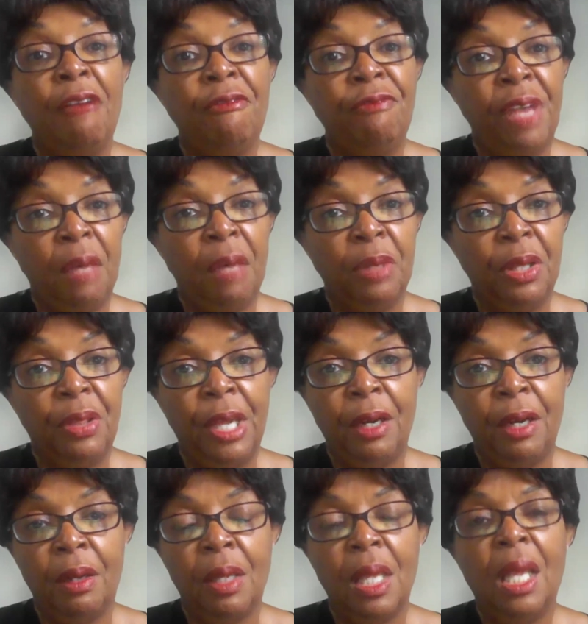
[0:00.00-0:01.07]
family
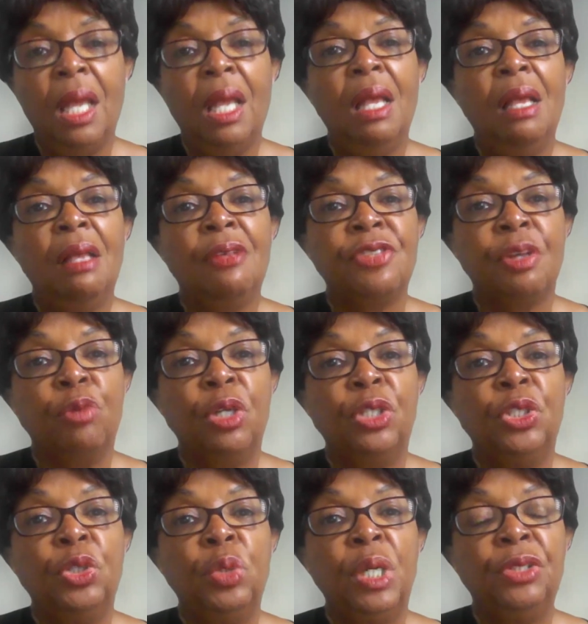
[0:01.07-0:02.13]
there. Someone who